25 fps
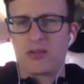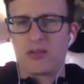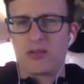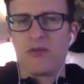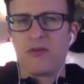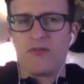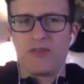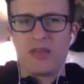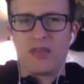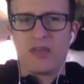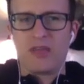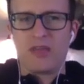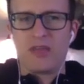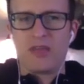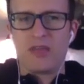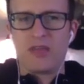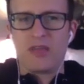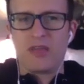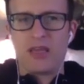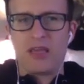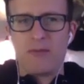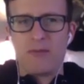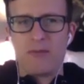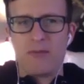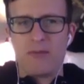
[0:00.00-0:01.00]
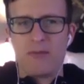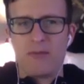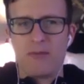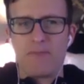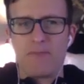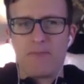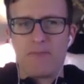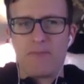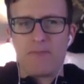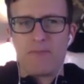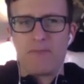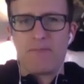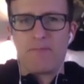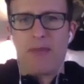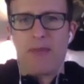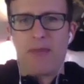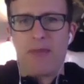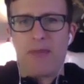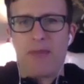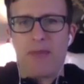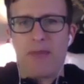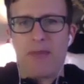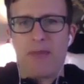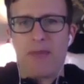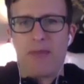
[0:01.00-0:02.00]
markets and what
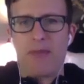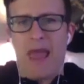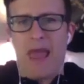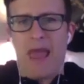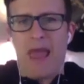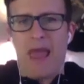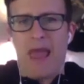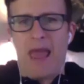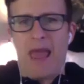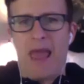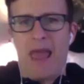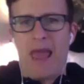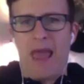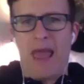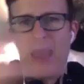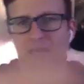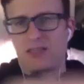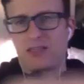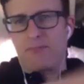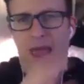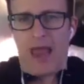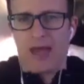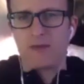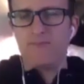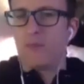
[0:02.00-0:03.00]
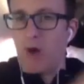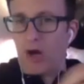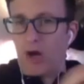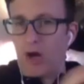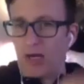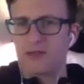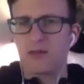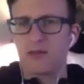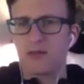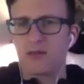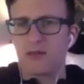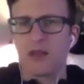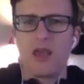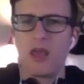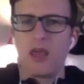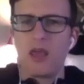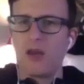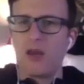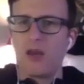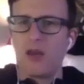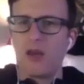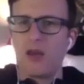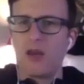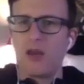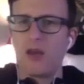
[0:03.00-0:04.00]
those things are doing. Whereas if you're just looking at
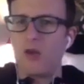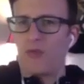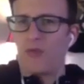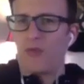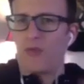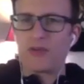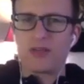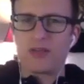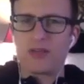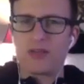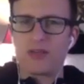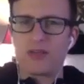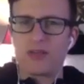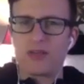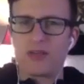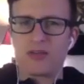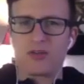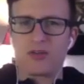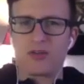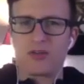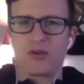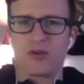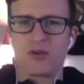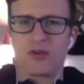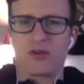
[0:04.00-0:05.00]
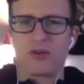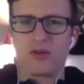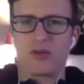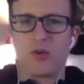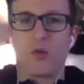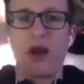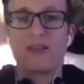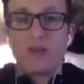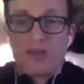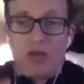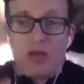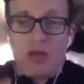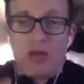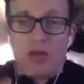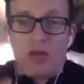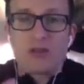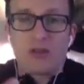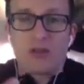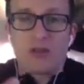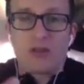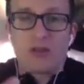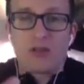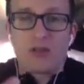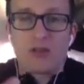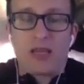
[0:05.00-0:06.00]
the markets and you're just listening to what
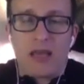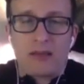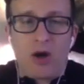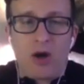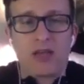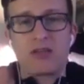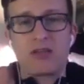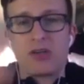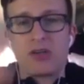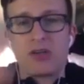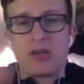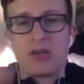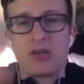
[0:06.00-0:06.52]
these guys on